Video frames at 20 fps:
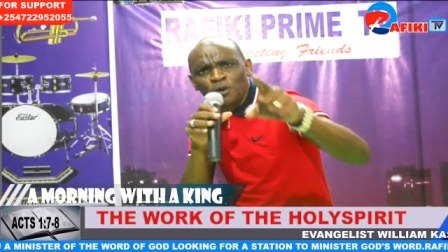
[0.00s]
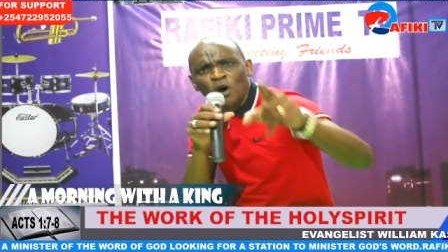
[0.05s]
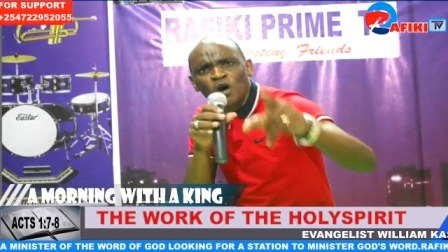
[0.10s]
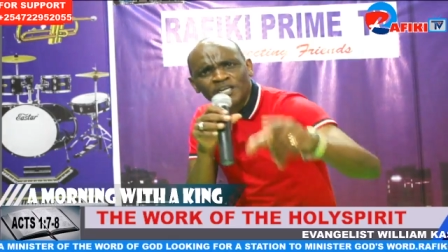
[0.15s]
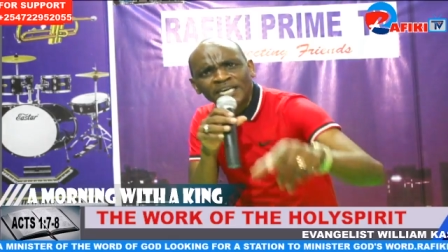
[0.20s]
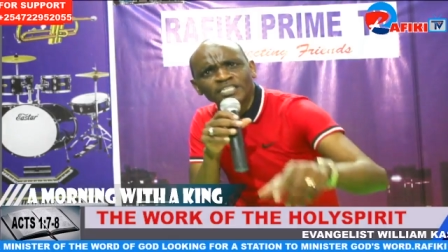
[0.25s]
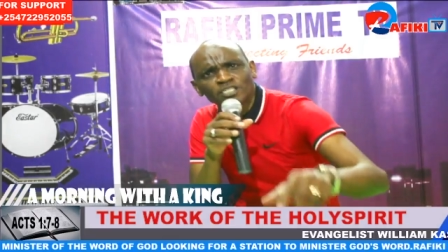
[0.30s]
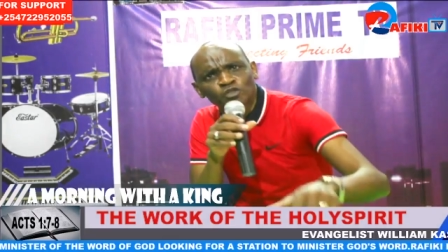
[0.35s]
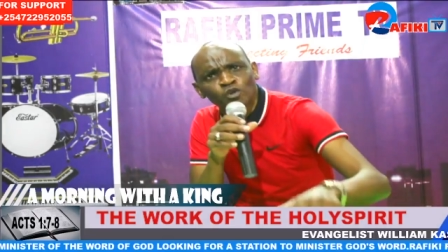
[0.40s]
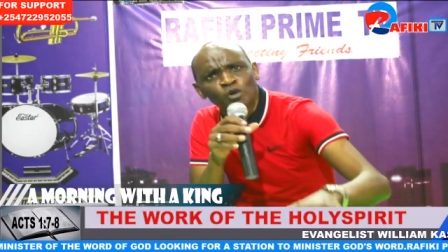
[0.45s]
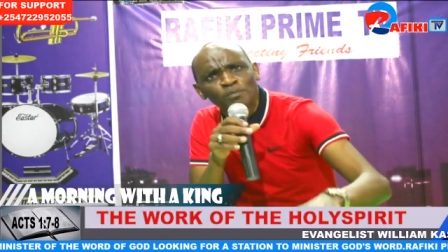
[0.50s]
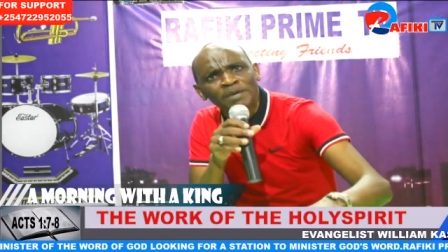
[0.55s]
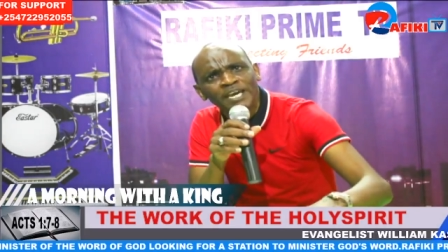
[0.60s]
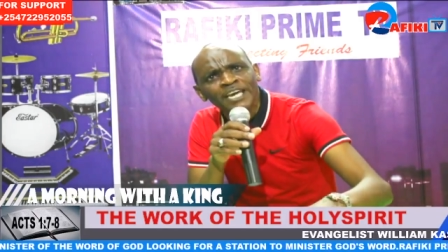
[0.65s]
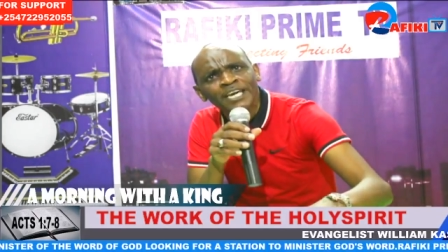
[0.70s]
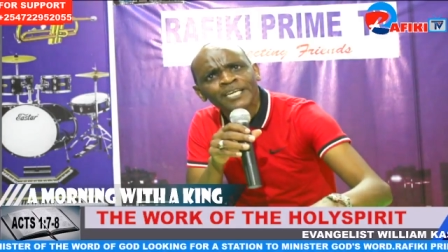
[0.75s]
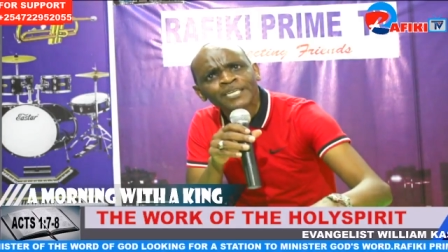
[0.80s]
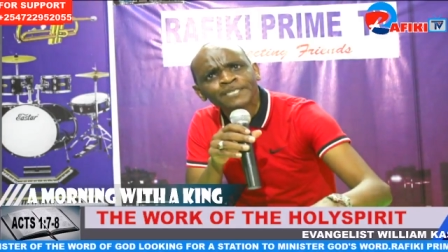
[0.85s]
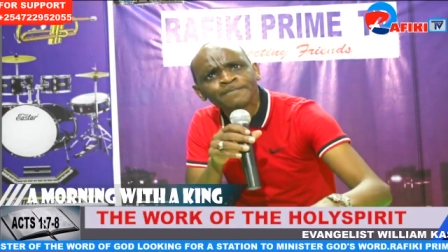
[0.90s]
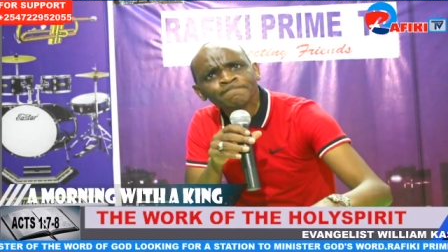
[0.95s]
to me
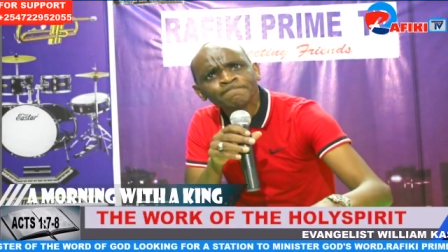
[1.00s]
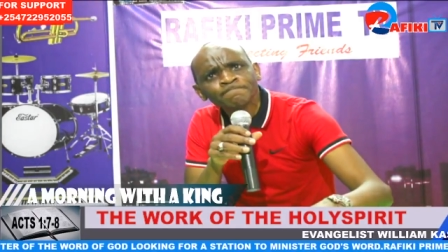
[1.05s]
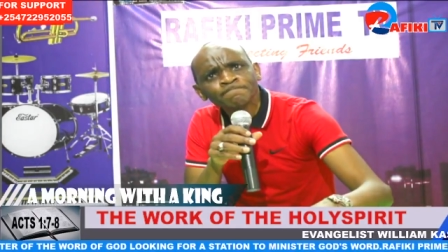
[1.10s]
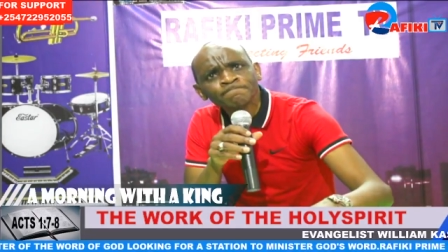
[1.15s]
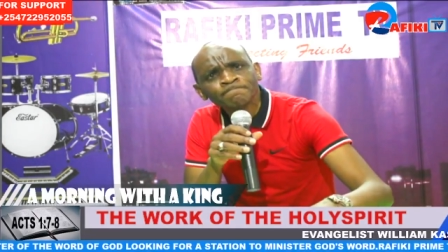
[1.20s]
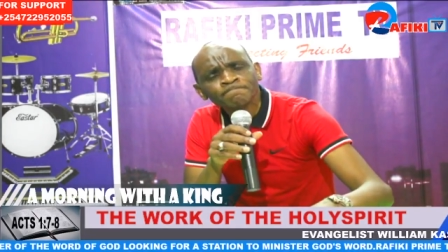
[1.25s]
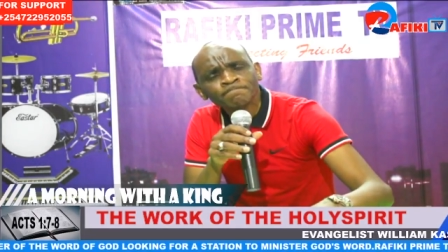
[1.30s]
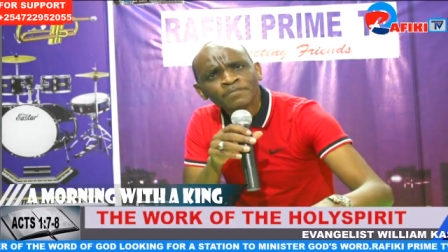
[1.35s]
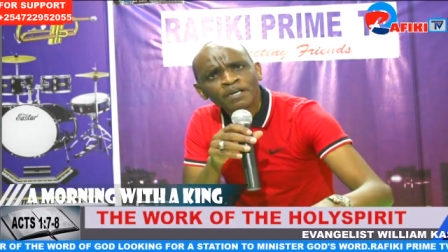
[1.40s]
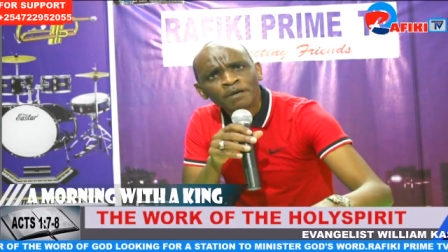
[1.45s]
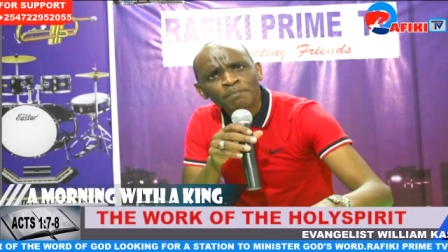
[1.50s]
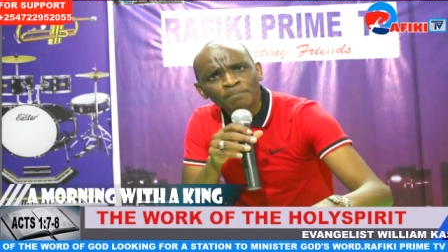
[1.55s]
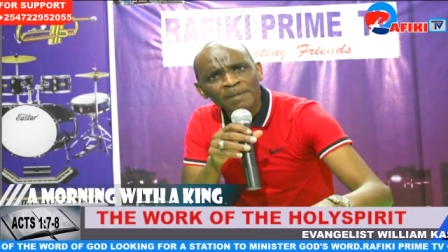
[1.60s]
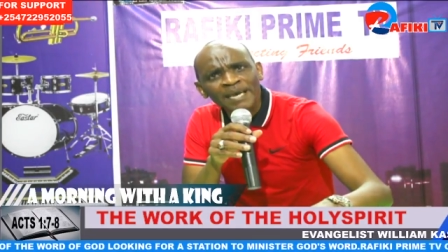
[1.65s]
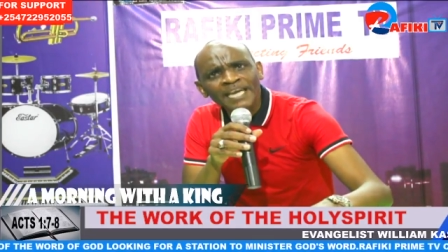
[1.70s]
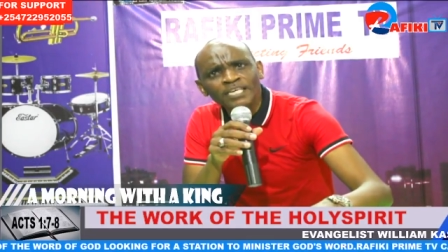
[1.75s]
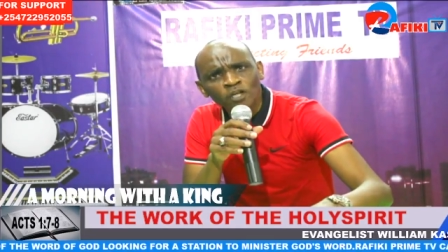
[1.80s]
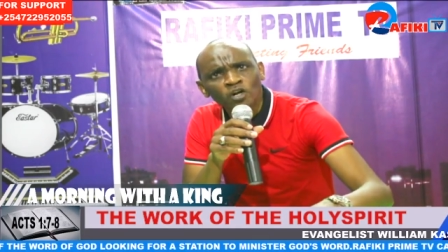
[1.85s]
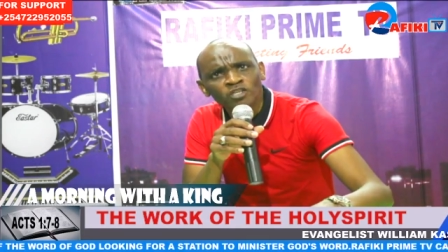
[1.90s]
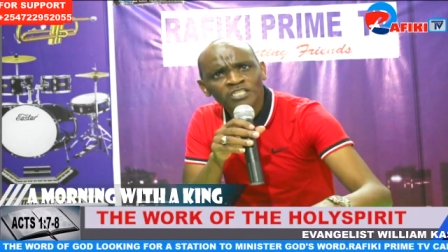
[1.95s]
may
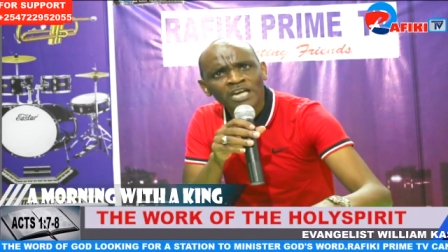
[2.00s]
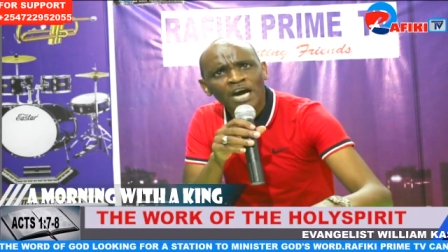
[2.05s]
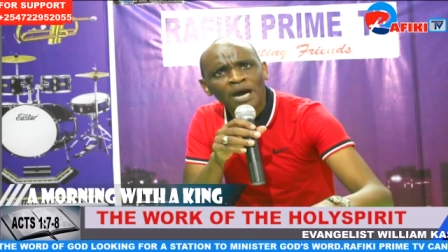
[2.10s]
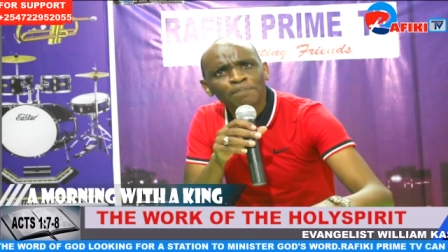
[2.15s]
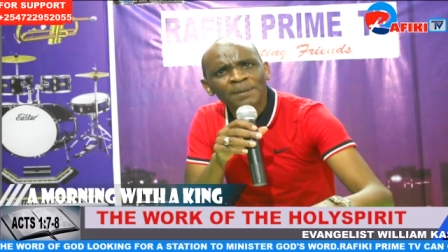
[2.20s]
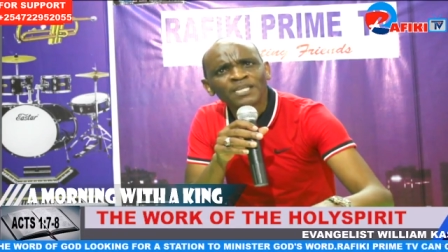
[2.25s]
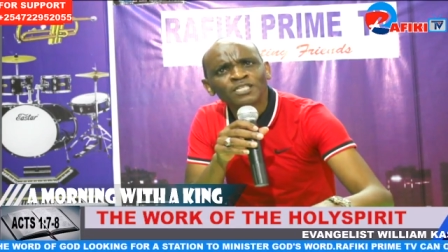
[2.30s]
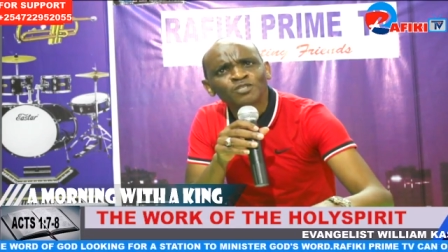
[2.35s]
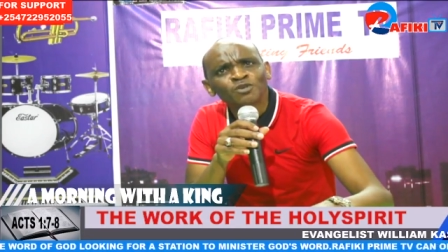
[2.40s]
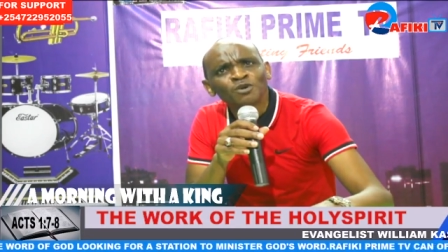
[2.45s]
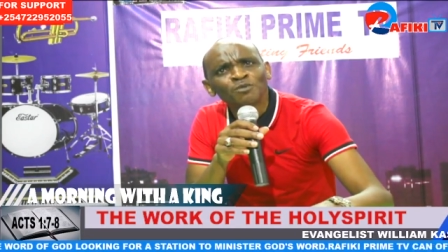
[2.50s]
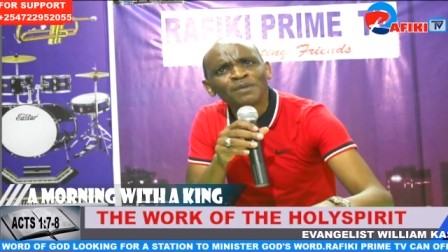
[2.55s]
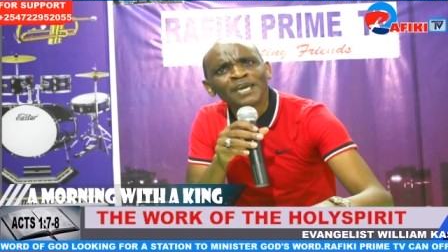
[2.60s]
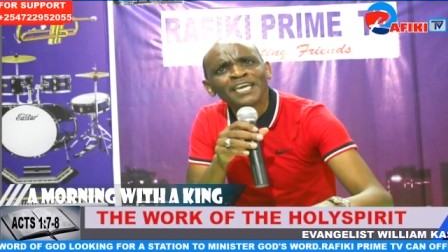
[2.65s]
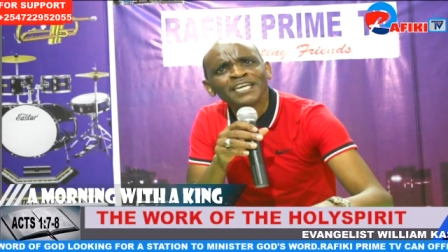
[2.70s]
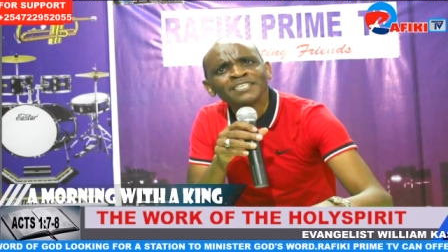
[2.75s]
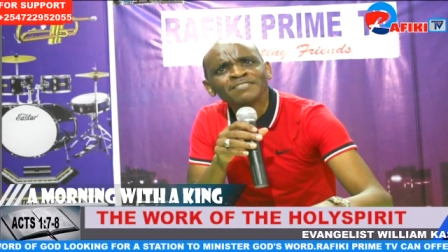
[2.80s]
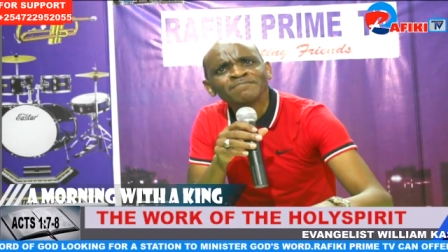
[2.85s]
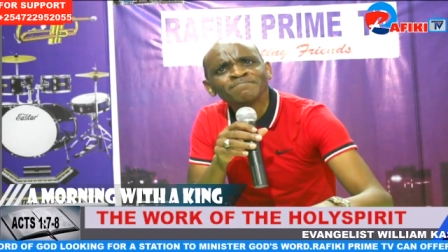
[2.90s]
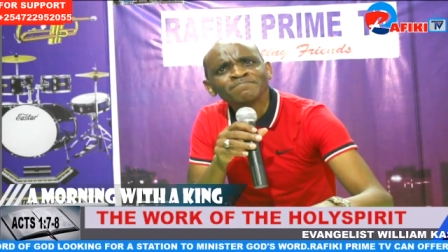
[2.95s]
not happen to me.
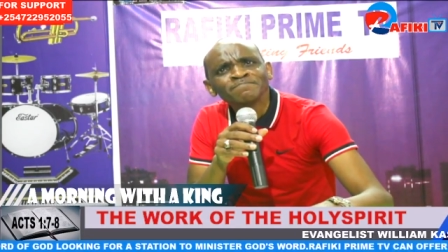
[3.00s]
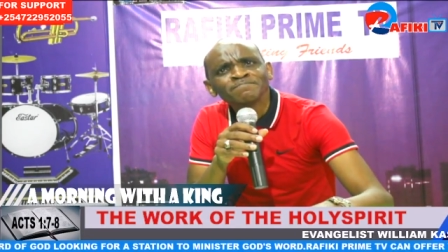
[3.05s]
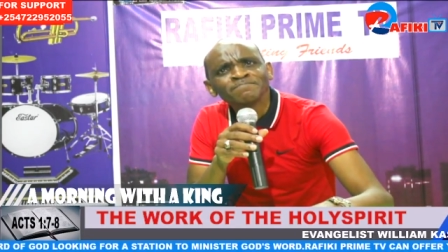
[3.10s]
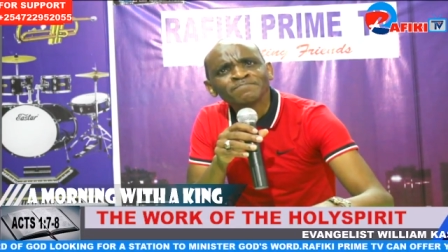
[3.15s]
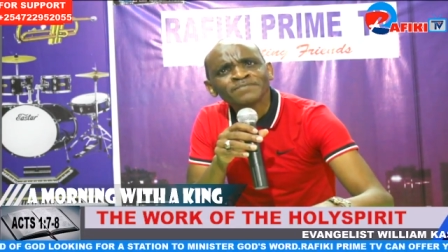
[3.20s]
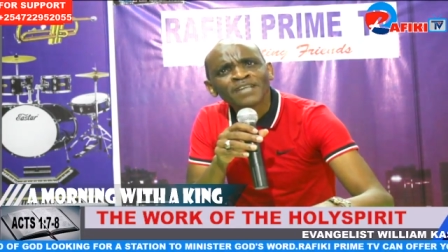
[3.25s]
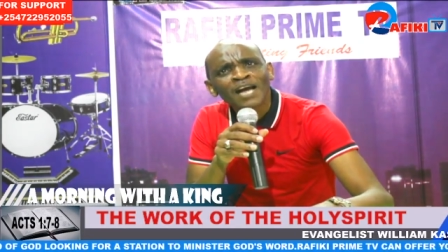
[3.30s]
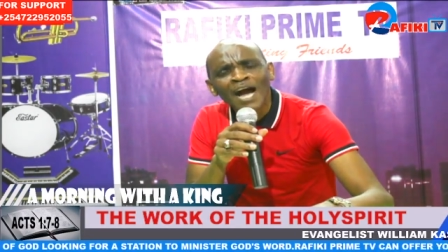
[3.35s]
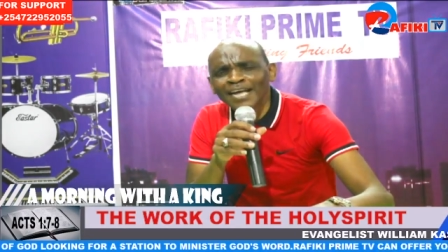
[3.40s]
And I